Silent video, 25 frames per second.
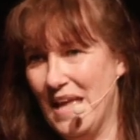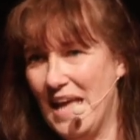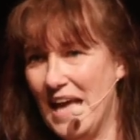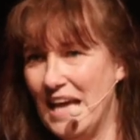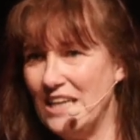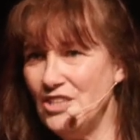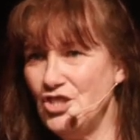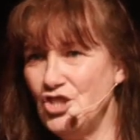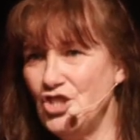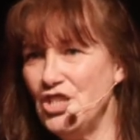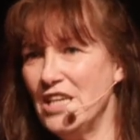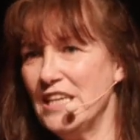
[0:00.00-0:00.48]

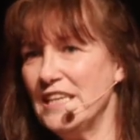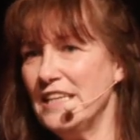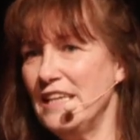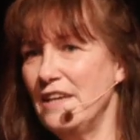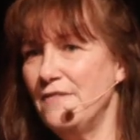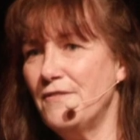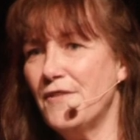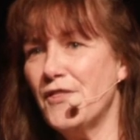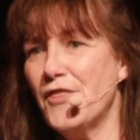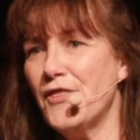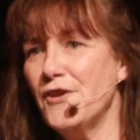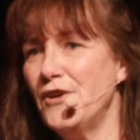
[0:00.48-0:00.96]
And she had
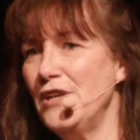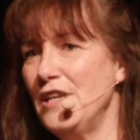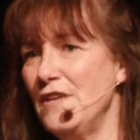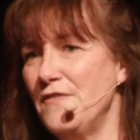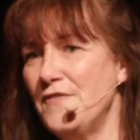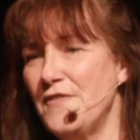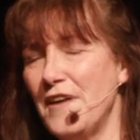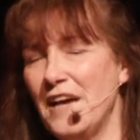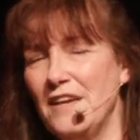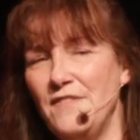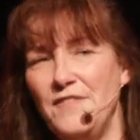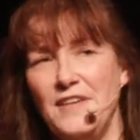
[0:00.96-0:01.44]
lived
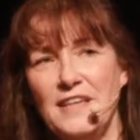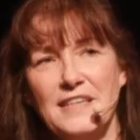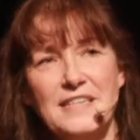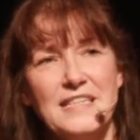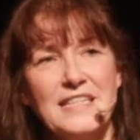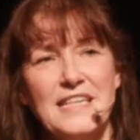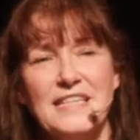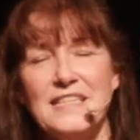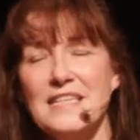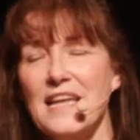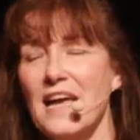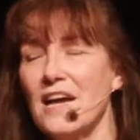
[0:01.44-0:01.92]
35 years,
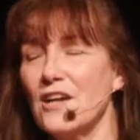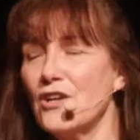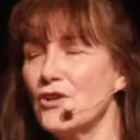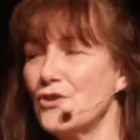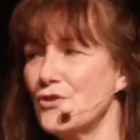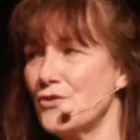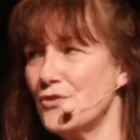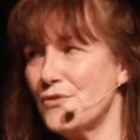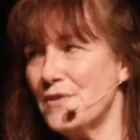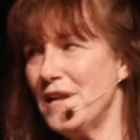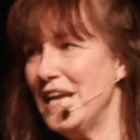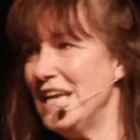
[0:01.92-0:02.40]
this
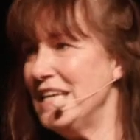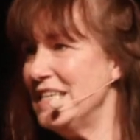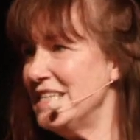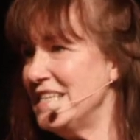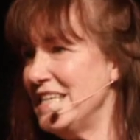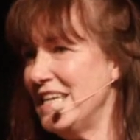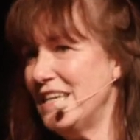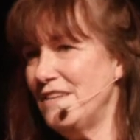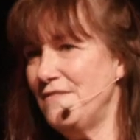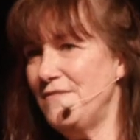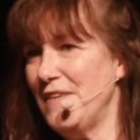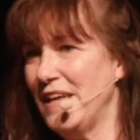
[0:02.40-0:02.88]

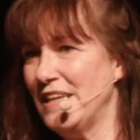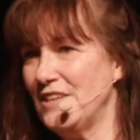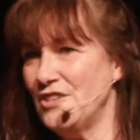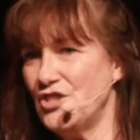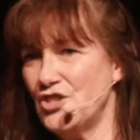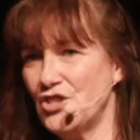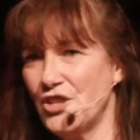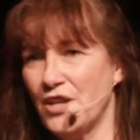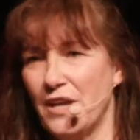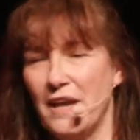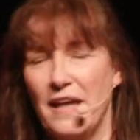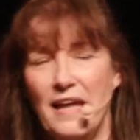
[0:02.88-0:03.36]
crazy
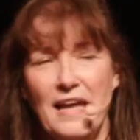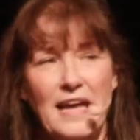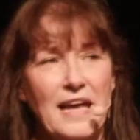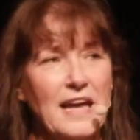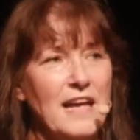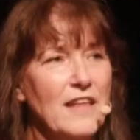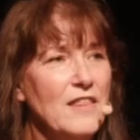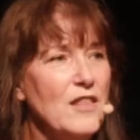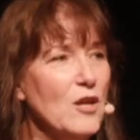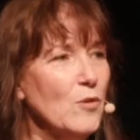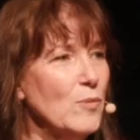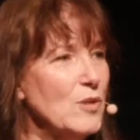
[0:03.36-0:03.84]
adventure.
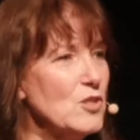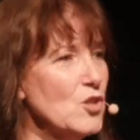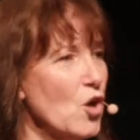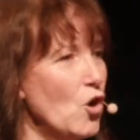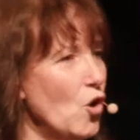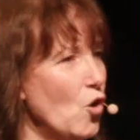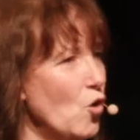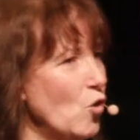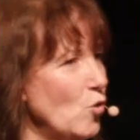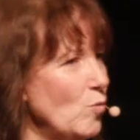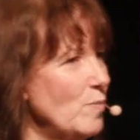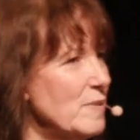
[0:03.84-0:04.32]
There was
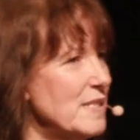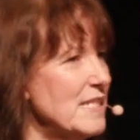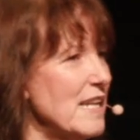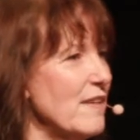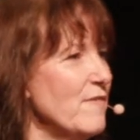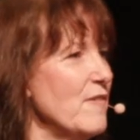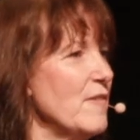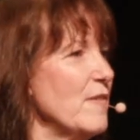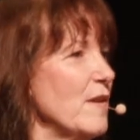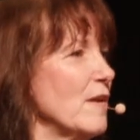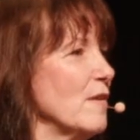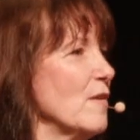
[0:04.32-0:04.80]
homes
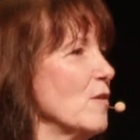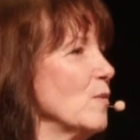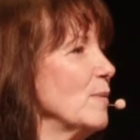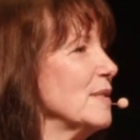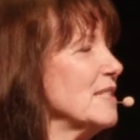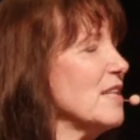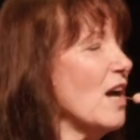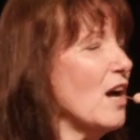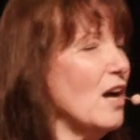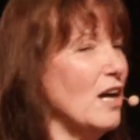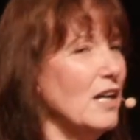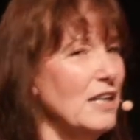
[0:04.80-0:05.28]
everywhere. There
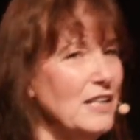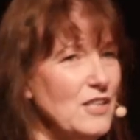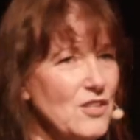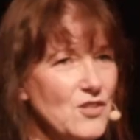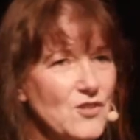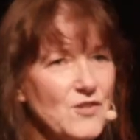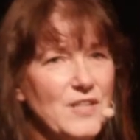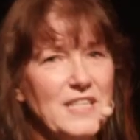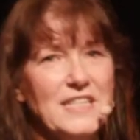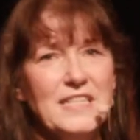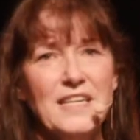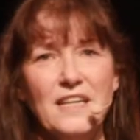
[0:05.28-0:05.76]
was
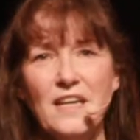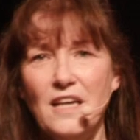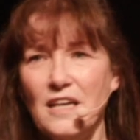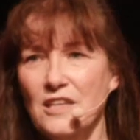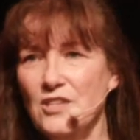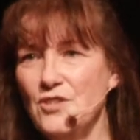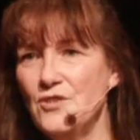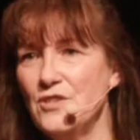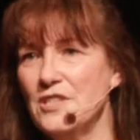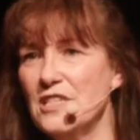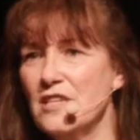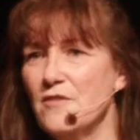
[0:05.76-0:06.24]
hundreds and
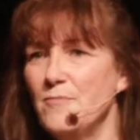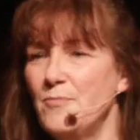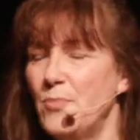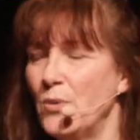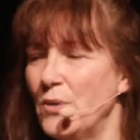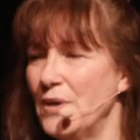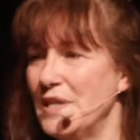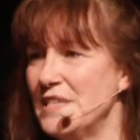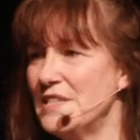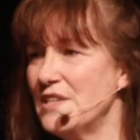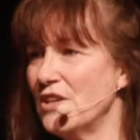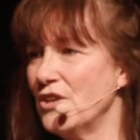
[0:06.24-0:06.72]
hundreds of
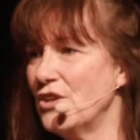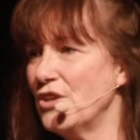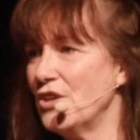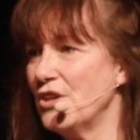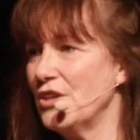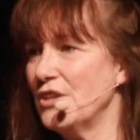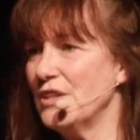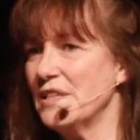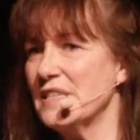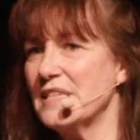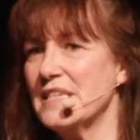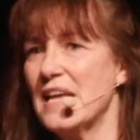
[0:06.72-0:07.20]
boys and
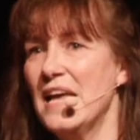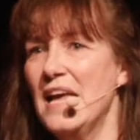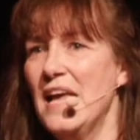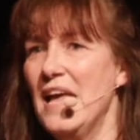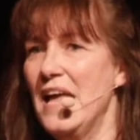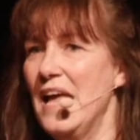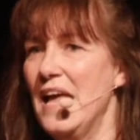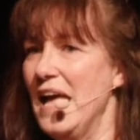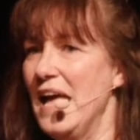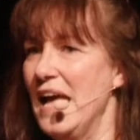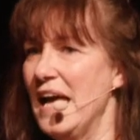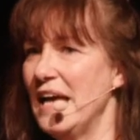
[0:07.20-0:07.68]
girls
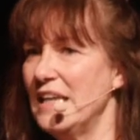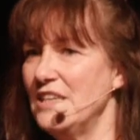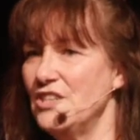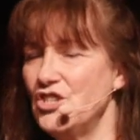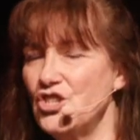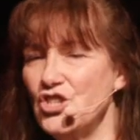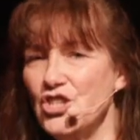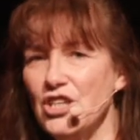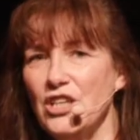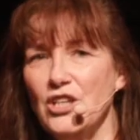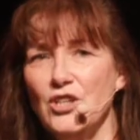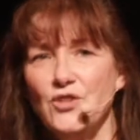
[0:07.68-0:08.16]
and
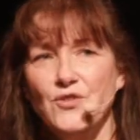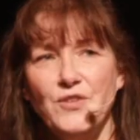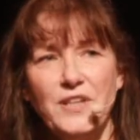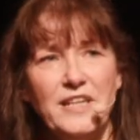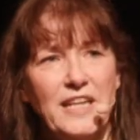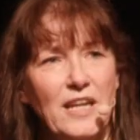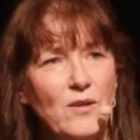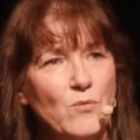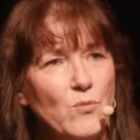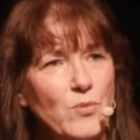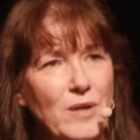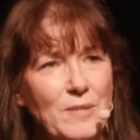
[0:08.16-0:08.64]

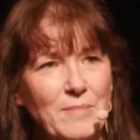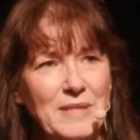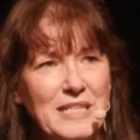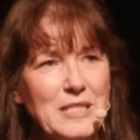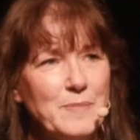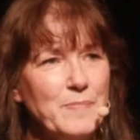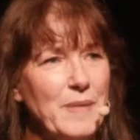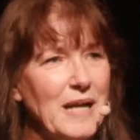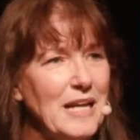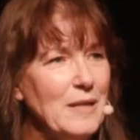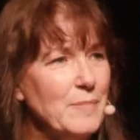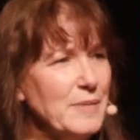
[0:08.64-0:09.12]
children and
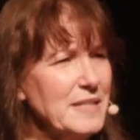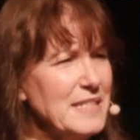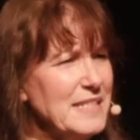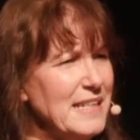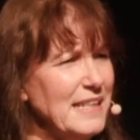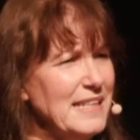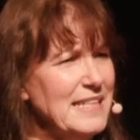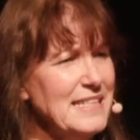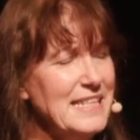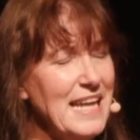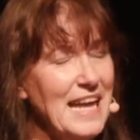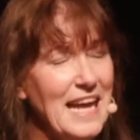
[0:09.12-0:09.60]
women's Bible
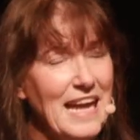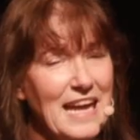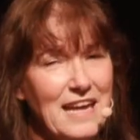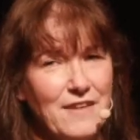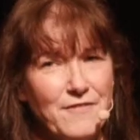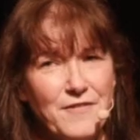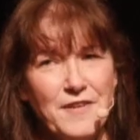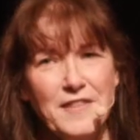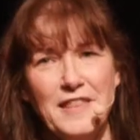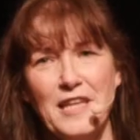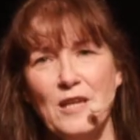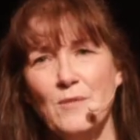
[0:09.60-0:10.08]
studies.
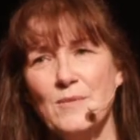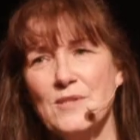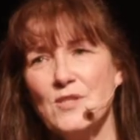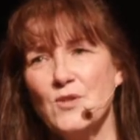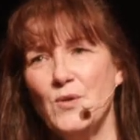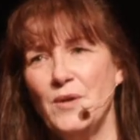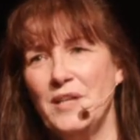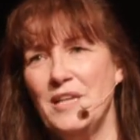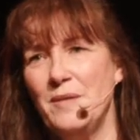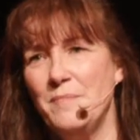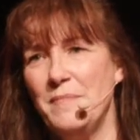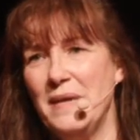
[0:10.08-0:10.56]
Everything was
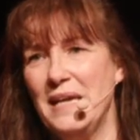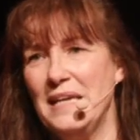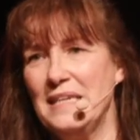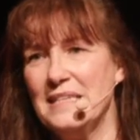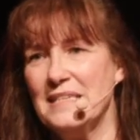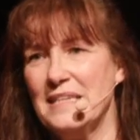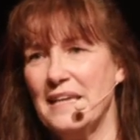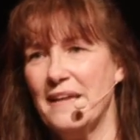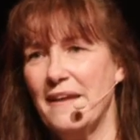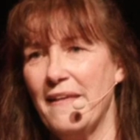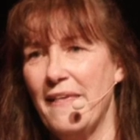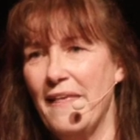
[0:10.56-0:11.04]
going
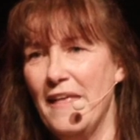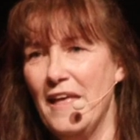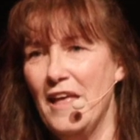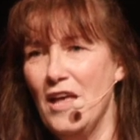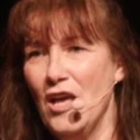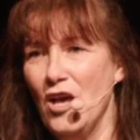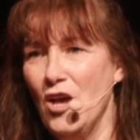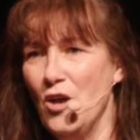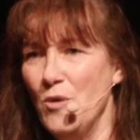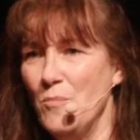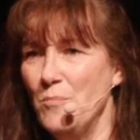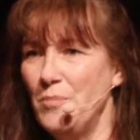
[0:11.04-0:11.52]
amazing.
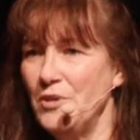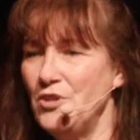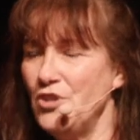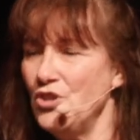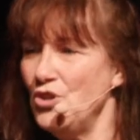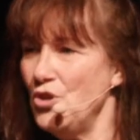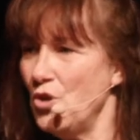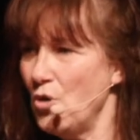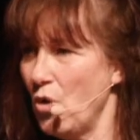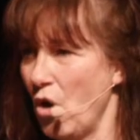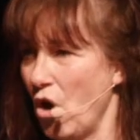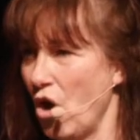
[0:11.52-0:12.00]
But
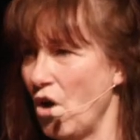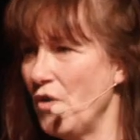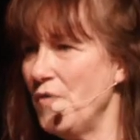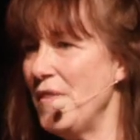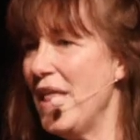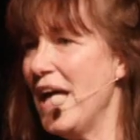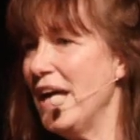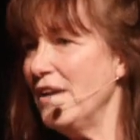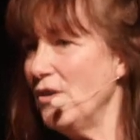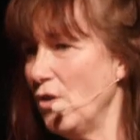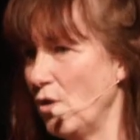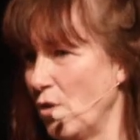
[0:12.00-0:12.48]
on
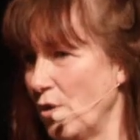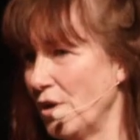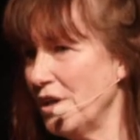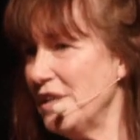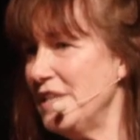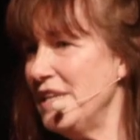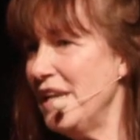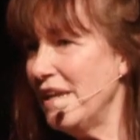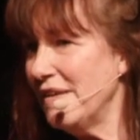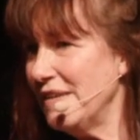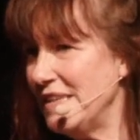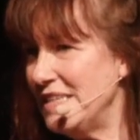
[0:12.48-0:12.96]
that
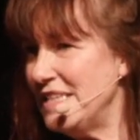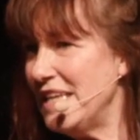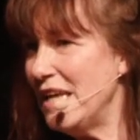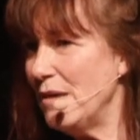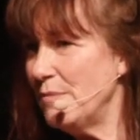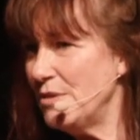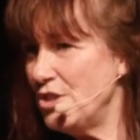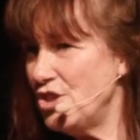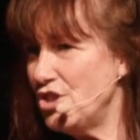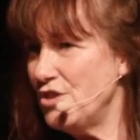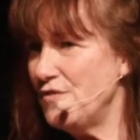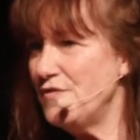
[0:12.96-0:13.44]
ordinary day
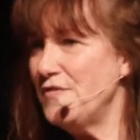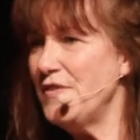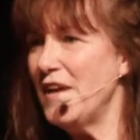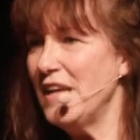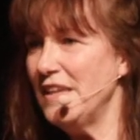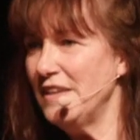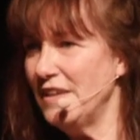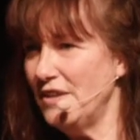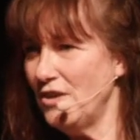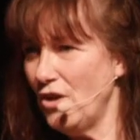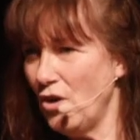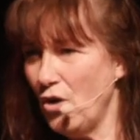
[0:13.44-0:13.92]
when she
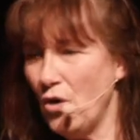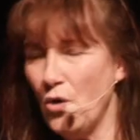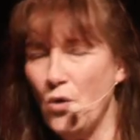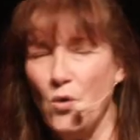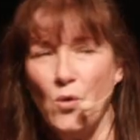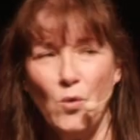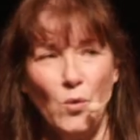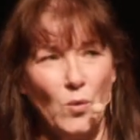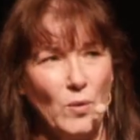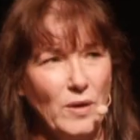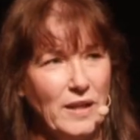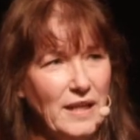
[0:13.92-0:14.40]
fell in a
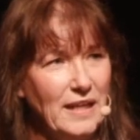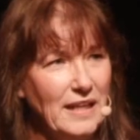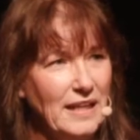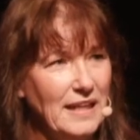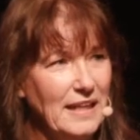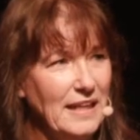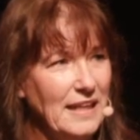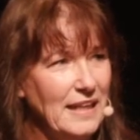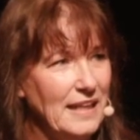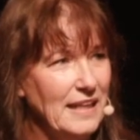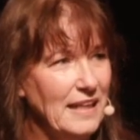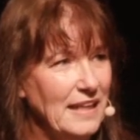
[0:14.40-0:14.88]
hole,
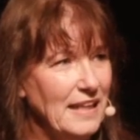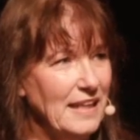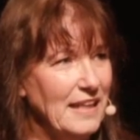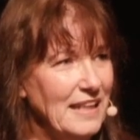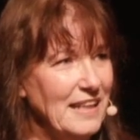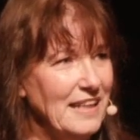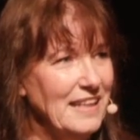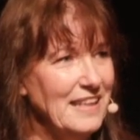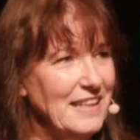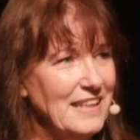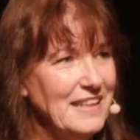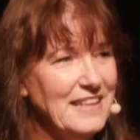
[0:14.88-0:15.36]

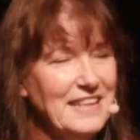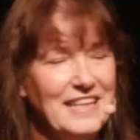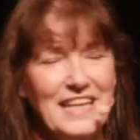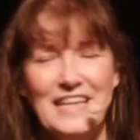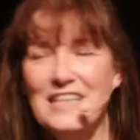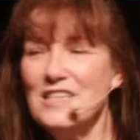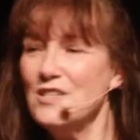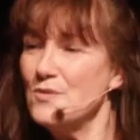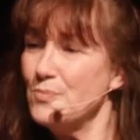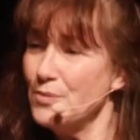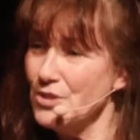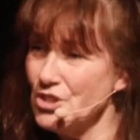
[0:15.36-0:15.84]

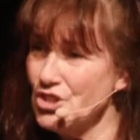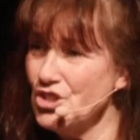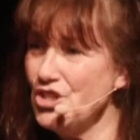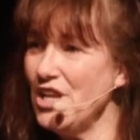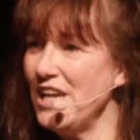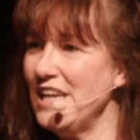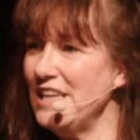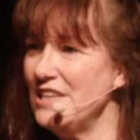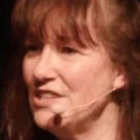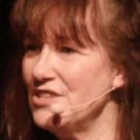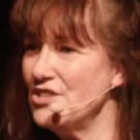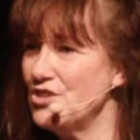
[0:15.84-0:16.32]
things were
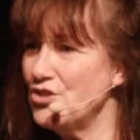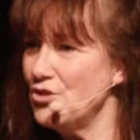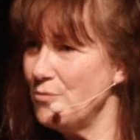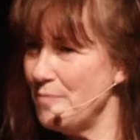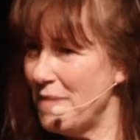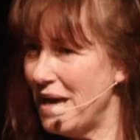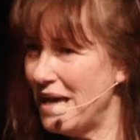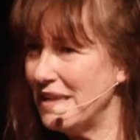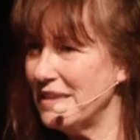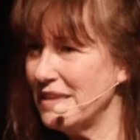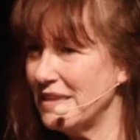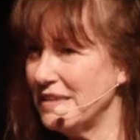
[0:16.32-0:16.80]
changed
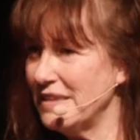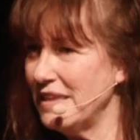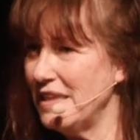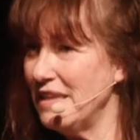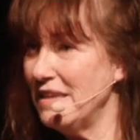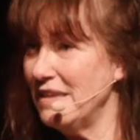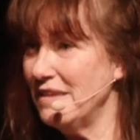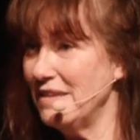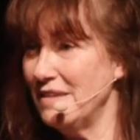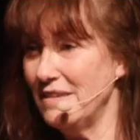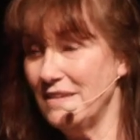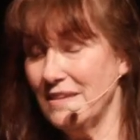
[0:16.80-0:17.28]

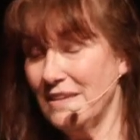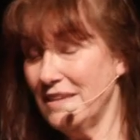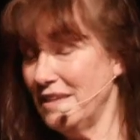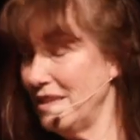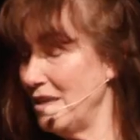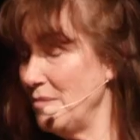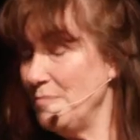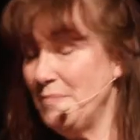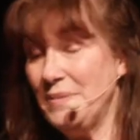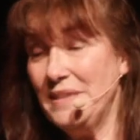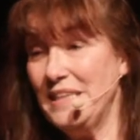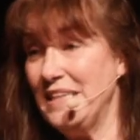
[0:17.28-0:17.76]
dramatically,
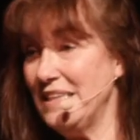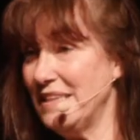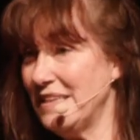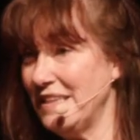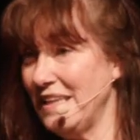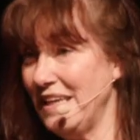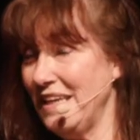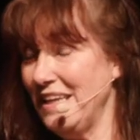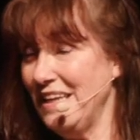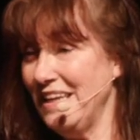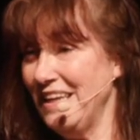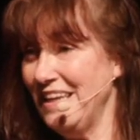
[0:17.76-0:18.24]

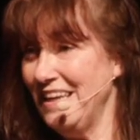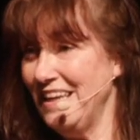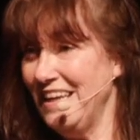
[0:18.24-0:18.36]
completely.